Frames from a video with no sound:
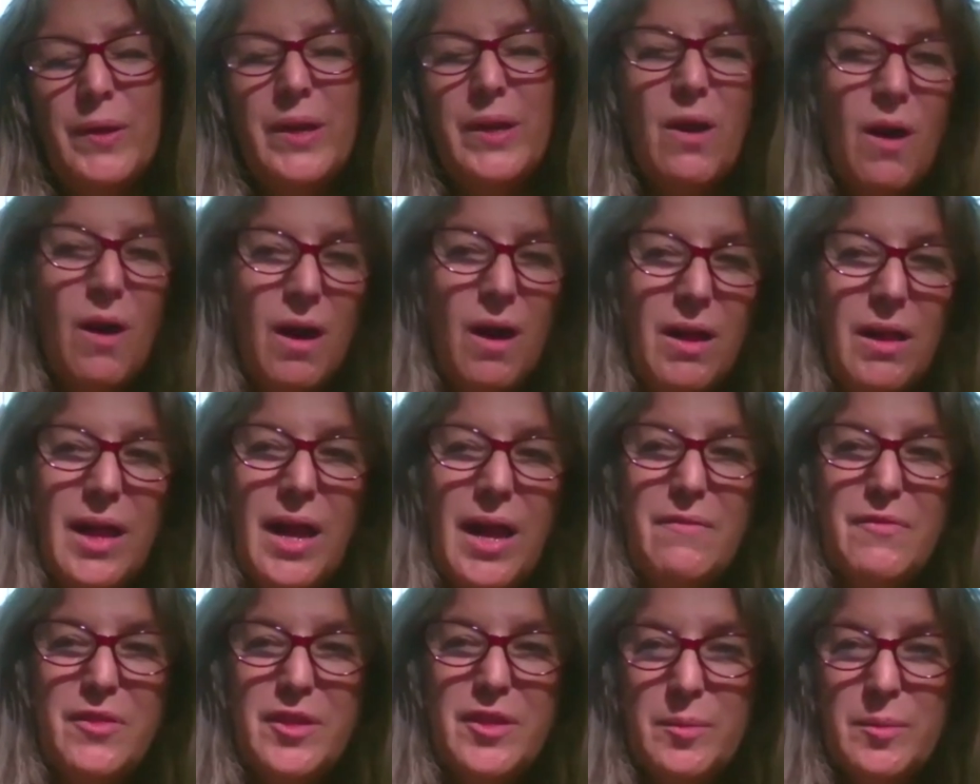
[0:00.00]
all
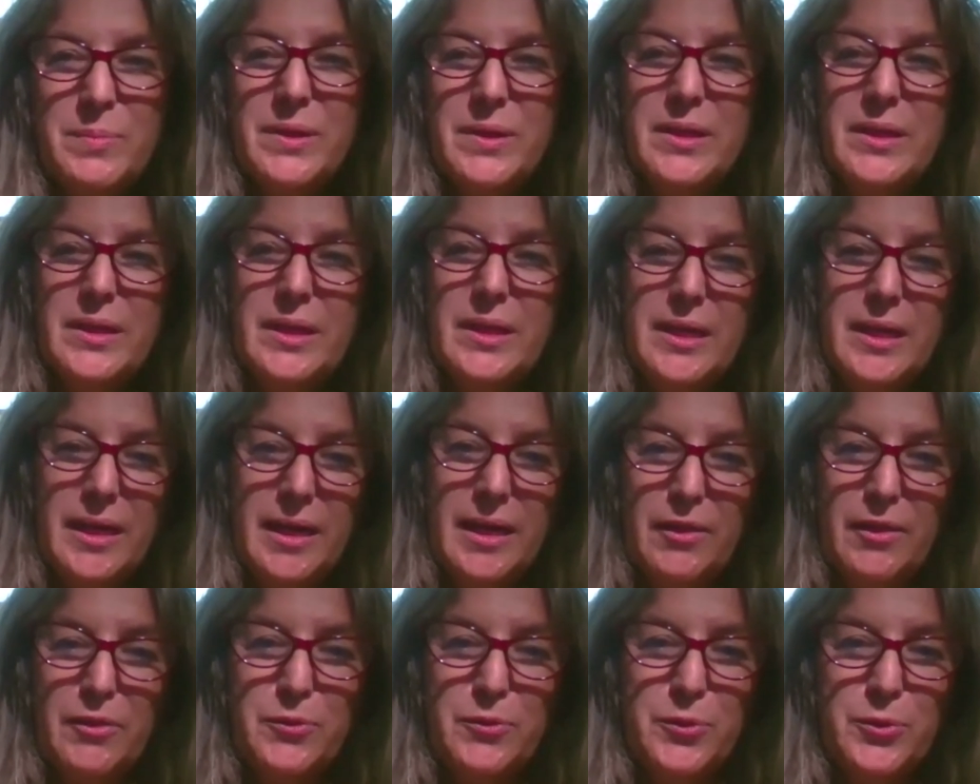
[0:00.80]
have the ability to
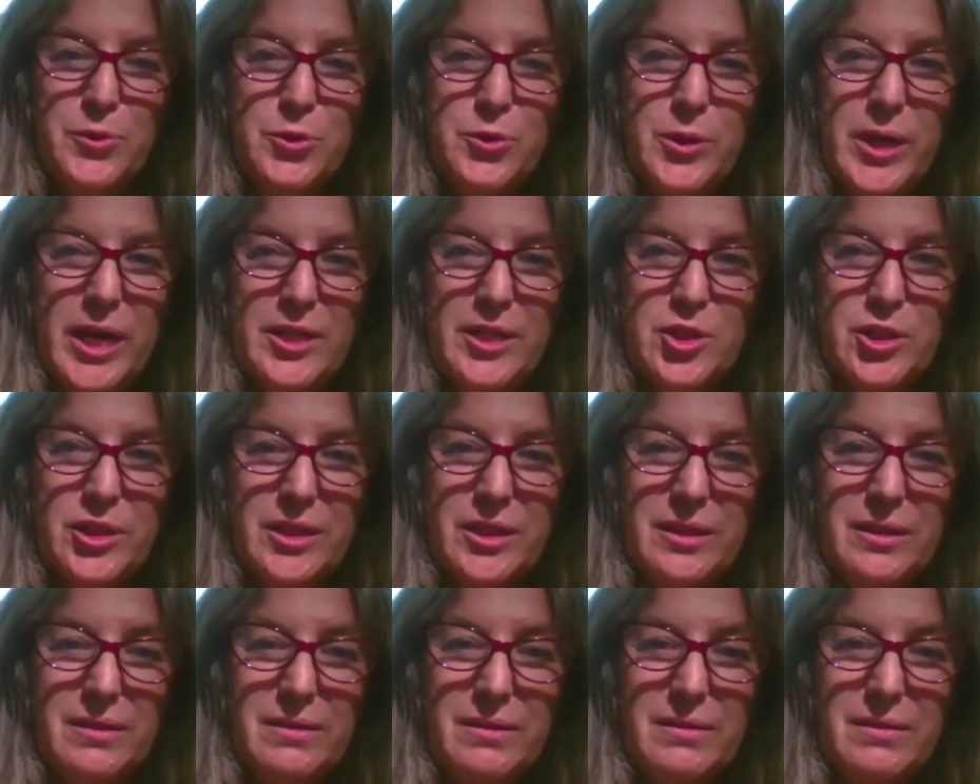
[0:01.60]
get through tragedy.